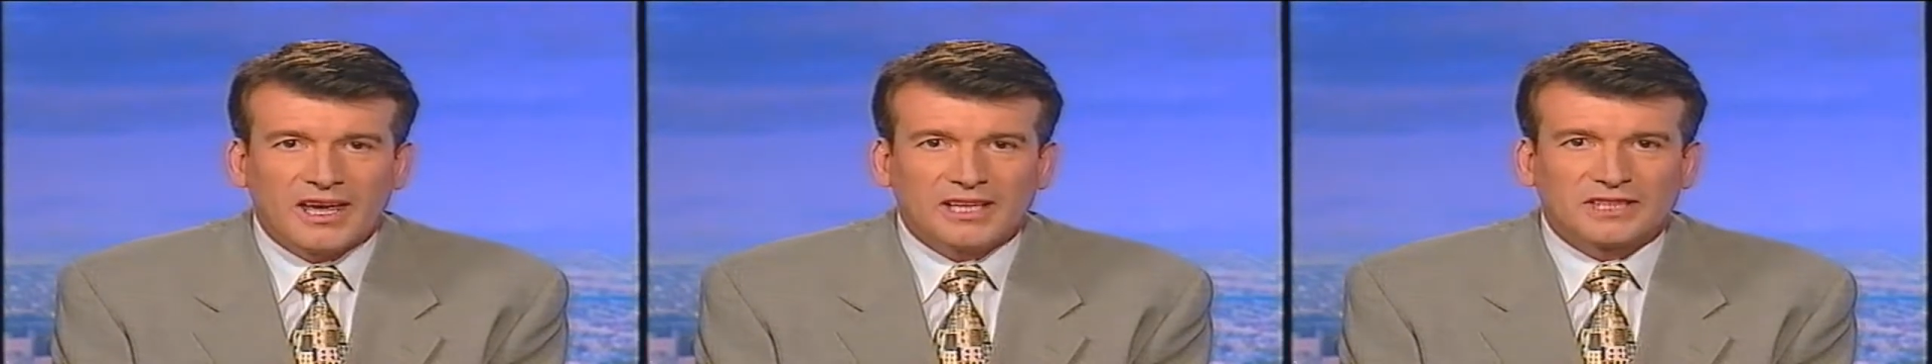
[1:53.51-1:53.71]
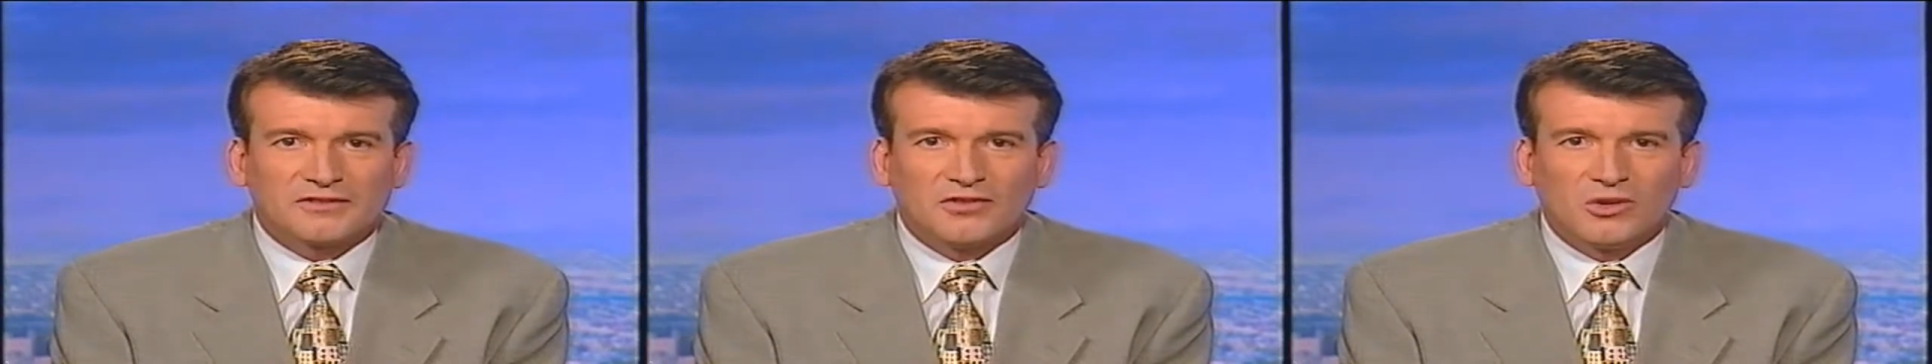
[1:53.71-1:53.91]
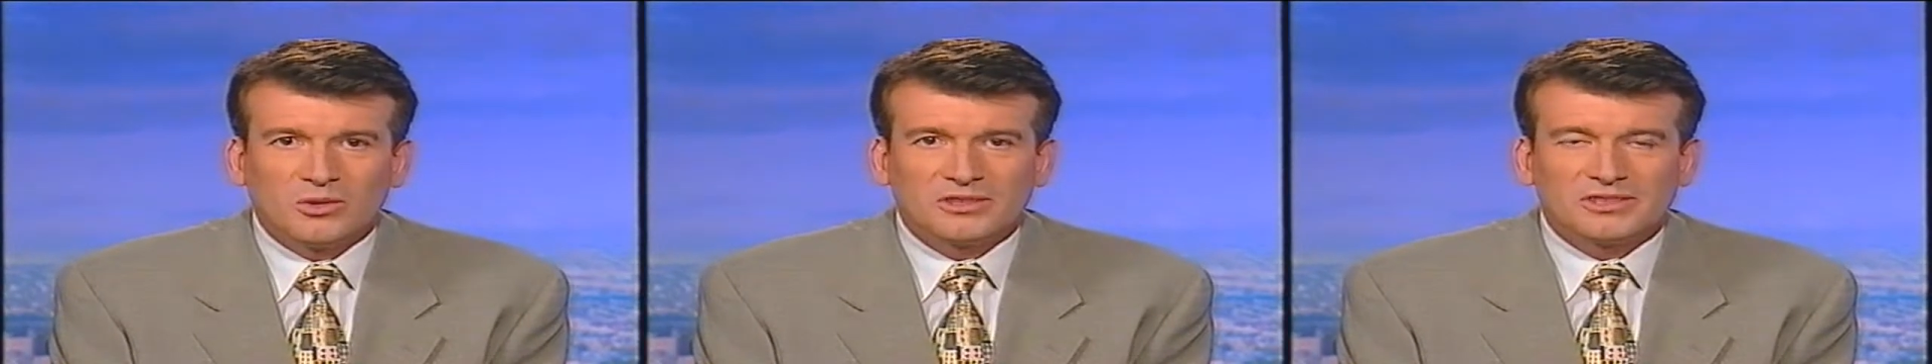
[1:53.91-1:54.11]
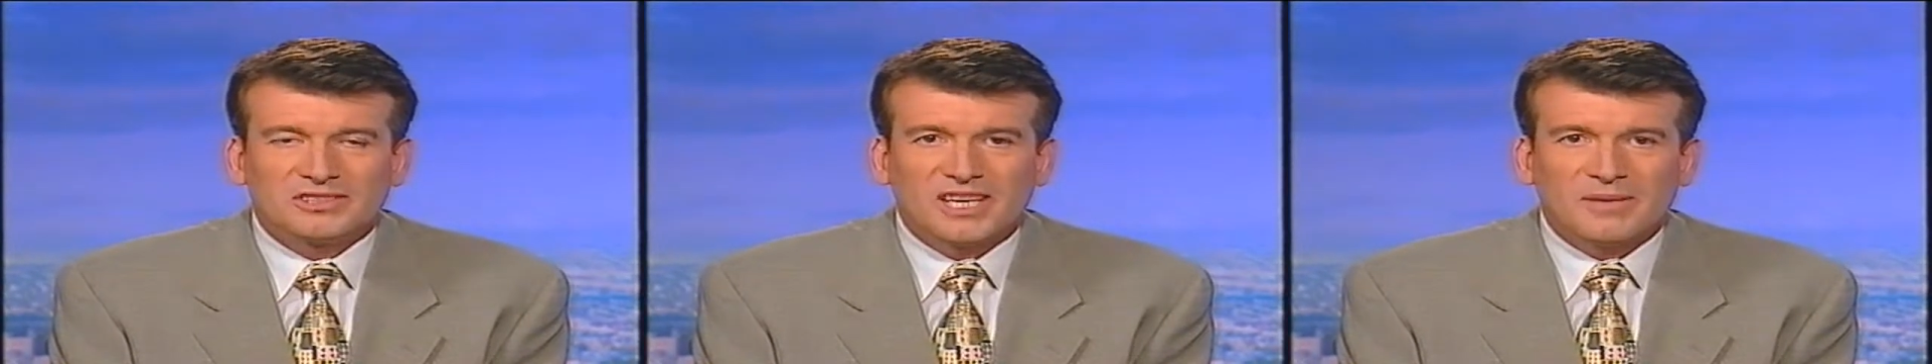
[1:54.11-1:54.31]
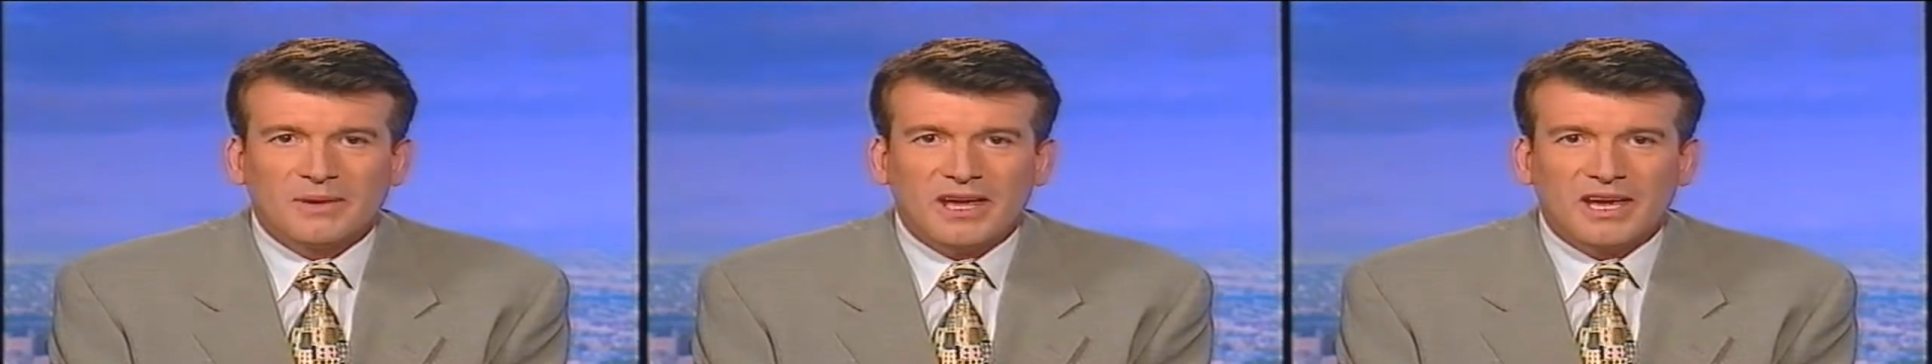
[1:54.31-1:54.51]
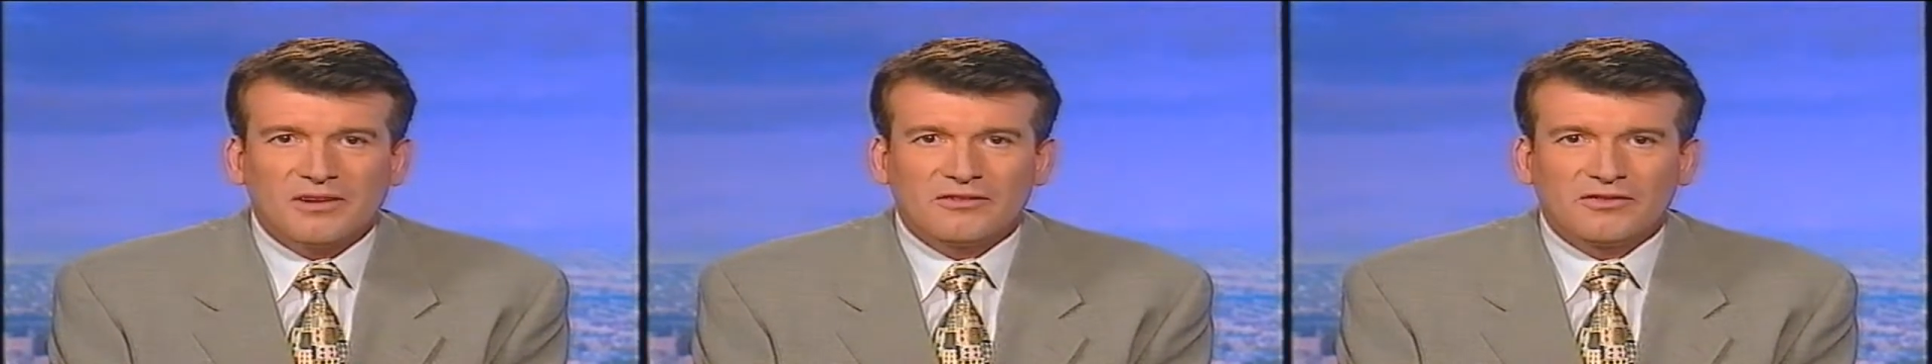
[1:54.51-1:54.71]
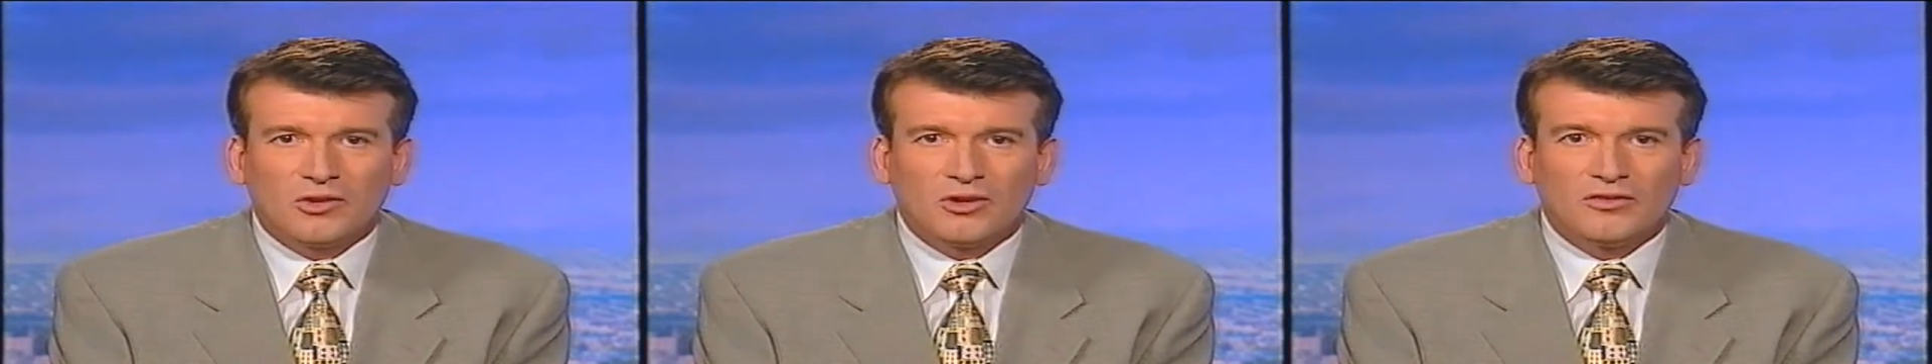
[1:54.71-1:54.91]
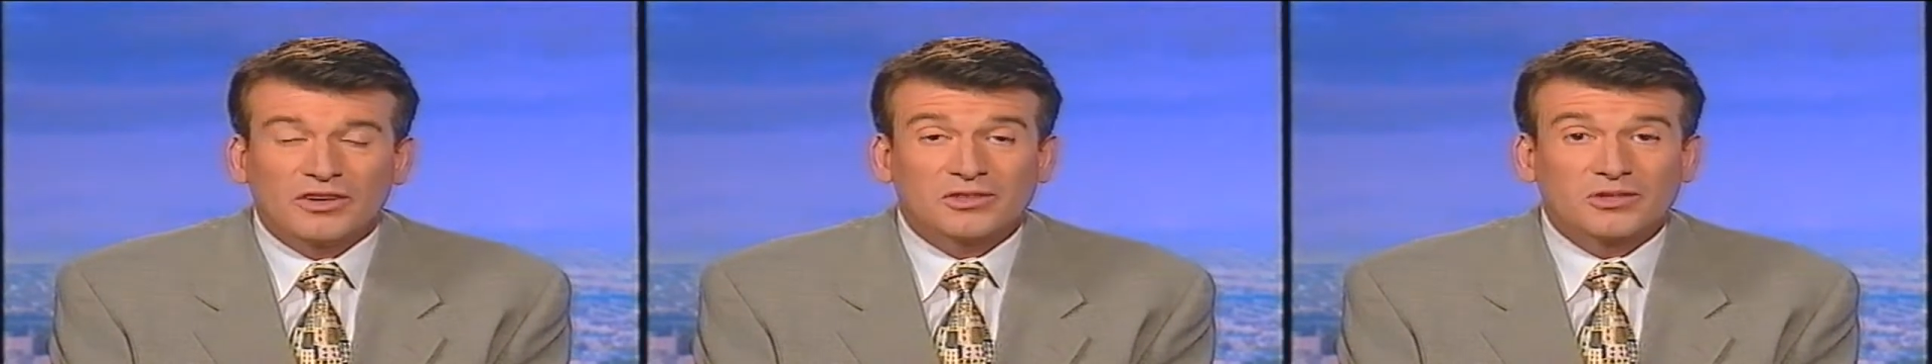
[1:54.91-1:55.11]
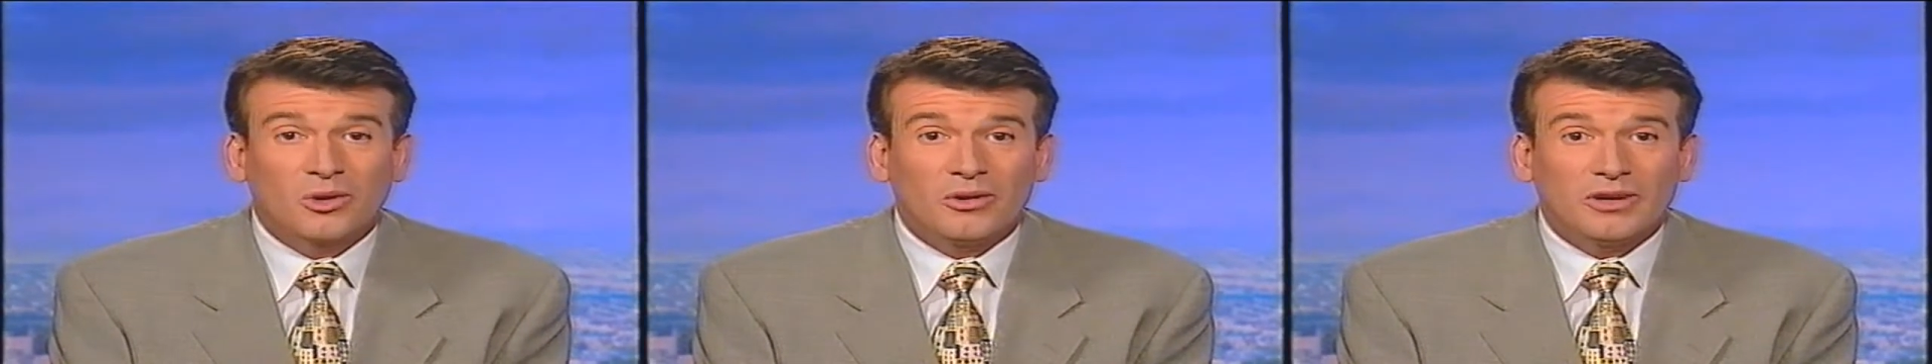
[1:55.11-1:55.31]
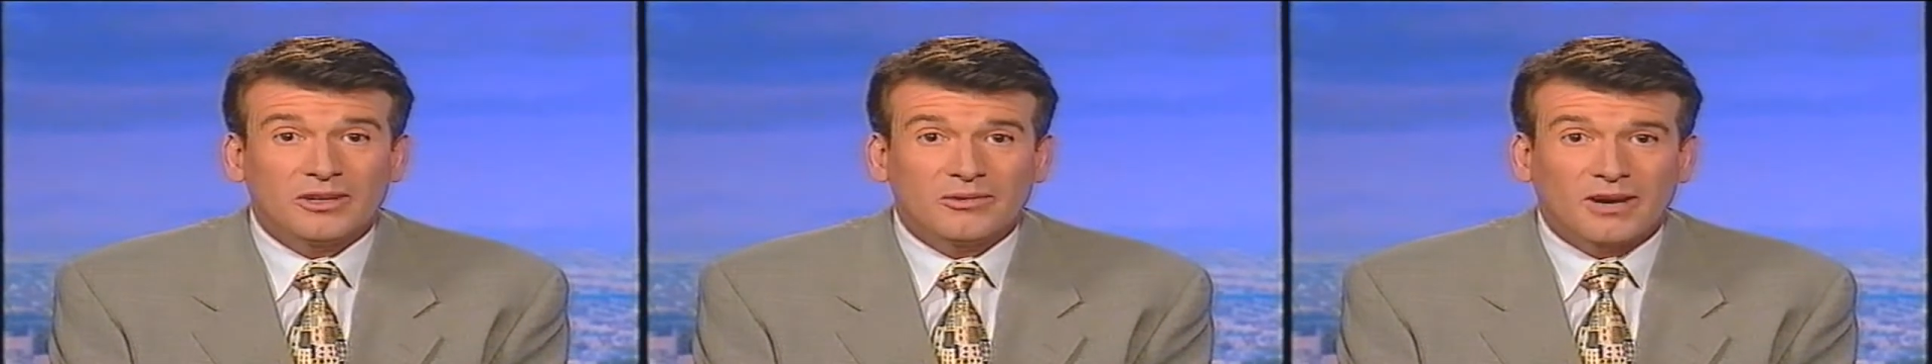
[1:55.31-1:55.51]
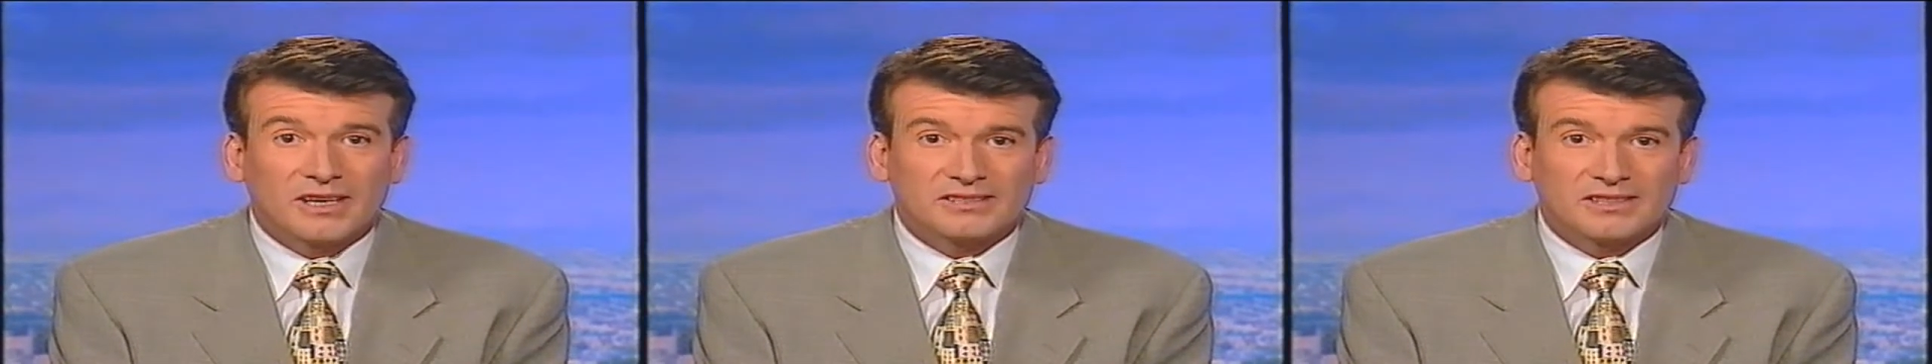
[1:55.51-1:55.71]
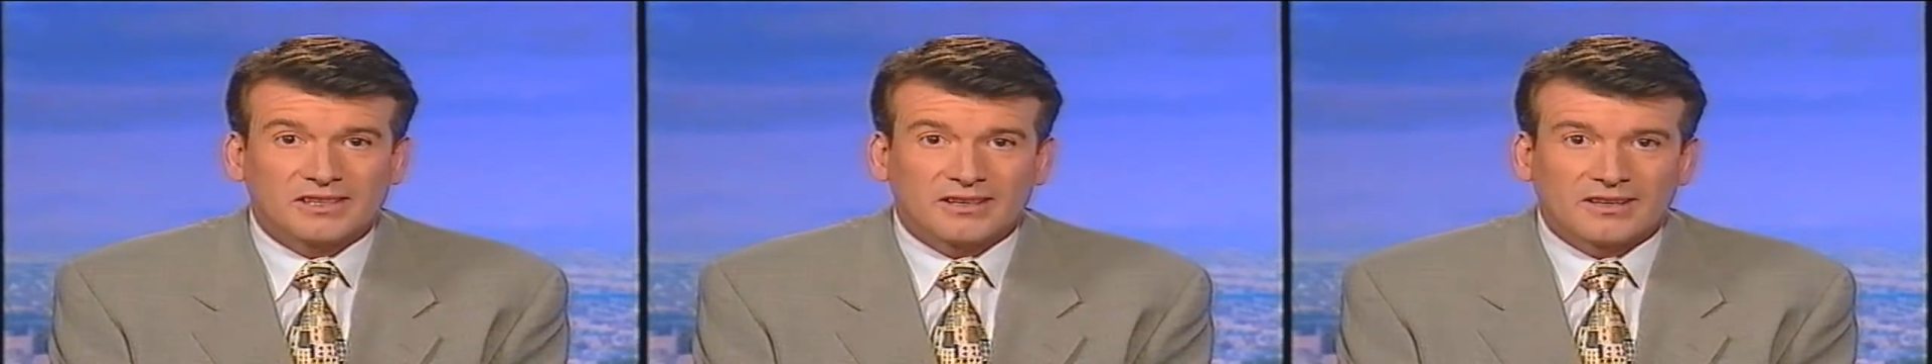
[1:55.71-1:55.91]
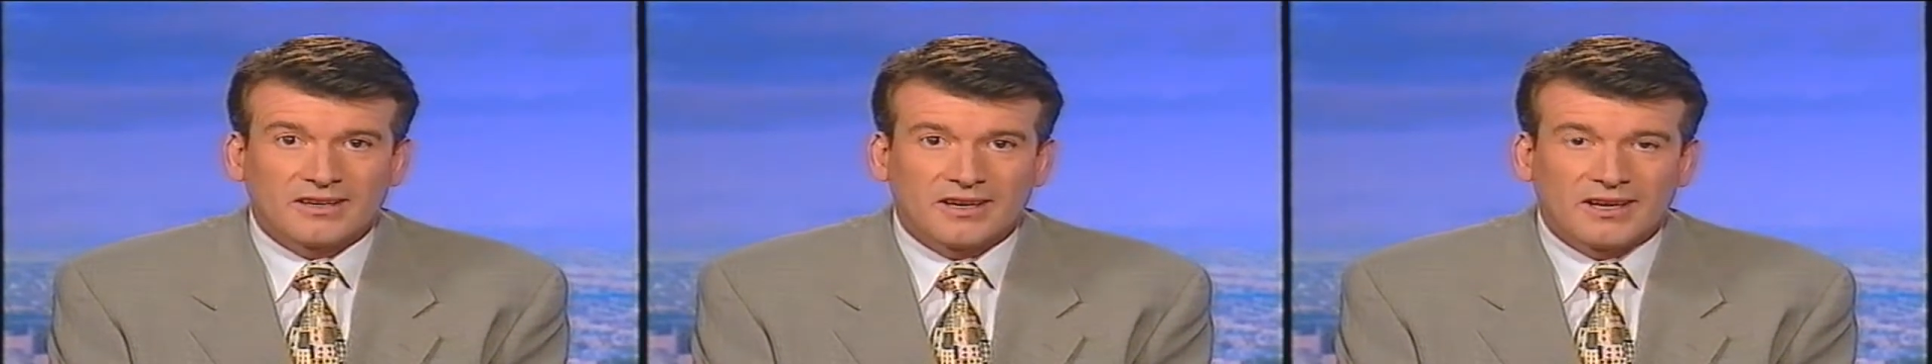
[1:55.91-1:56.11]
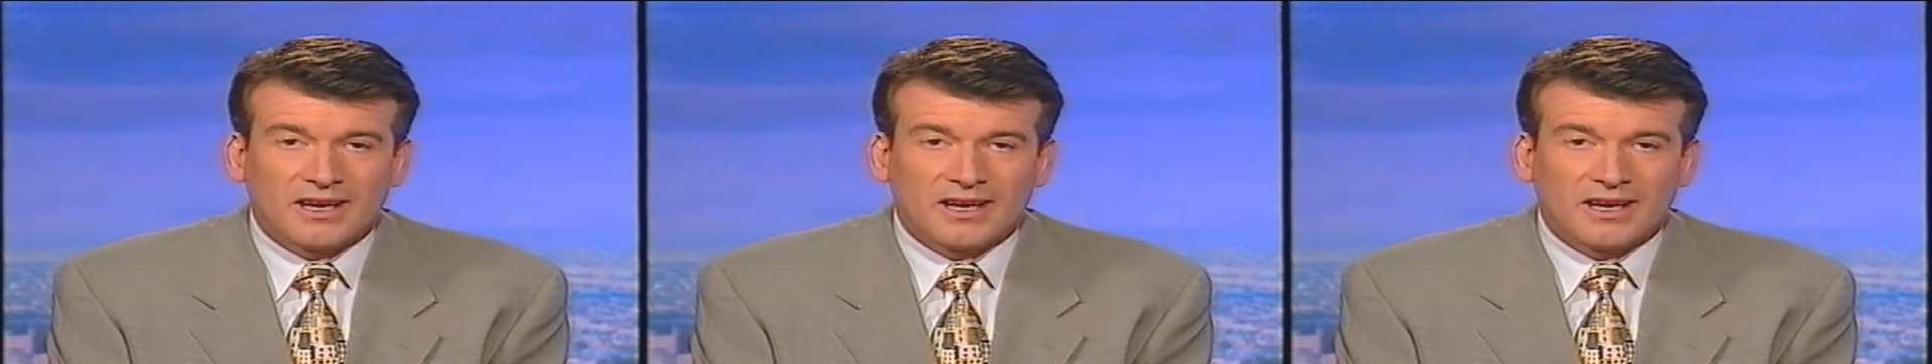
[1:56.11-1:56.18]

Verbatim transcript: it's full steam ahead for Victorian racing.